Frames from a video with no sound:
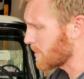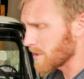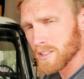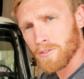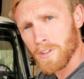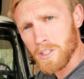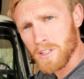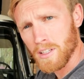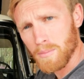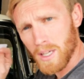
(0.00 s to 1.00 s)
But let's finish
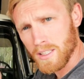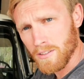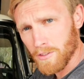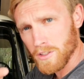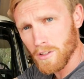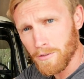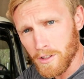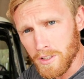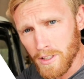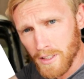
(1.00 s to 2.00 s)
the unboxing first. So
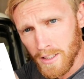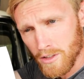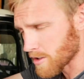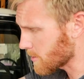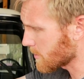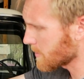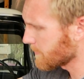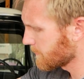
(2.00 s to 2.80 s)
first, instructions.